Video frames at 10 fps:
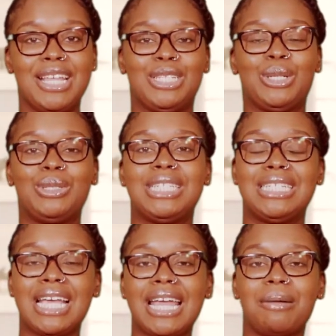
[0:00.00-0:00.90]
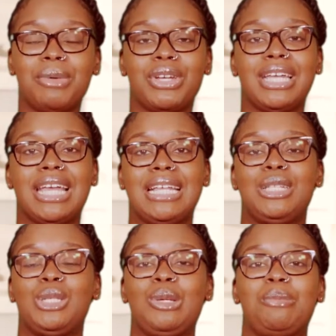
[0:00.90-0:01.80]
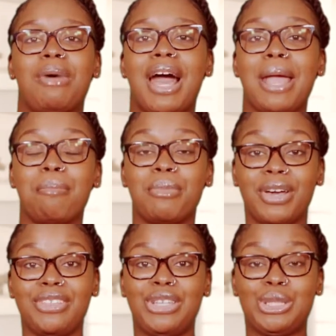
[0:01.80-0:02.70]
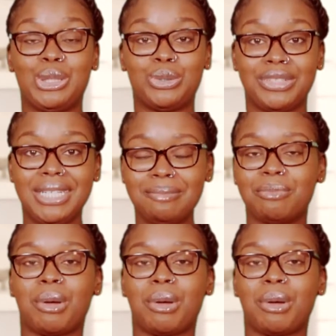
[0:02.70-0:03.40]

So today I'm going to get into my birthing story.